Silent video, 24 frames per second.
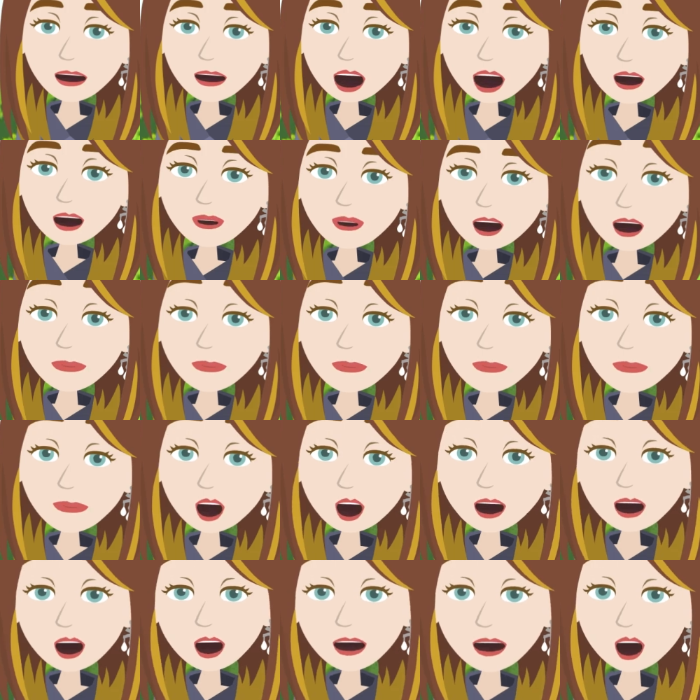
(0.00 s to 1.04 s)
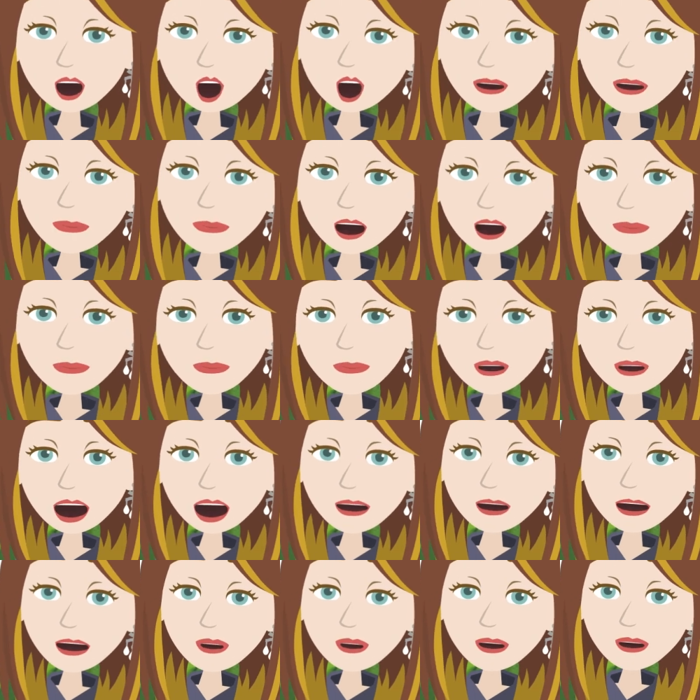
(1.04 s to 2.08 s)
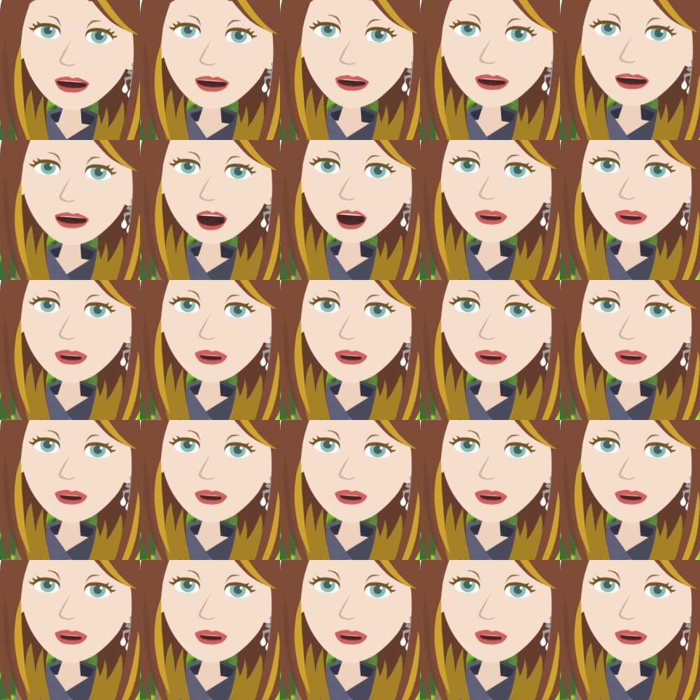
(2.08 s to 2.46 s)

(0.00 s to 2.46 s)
life gets fuller, life gets better. You feel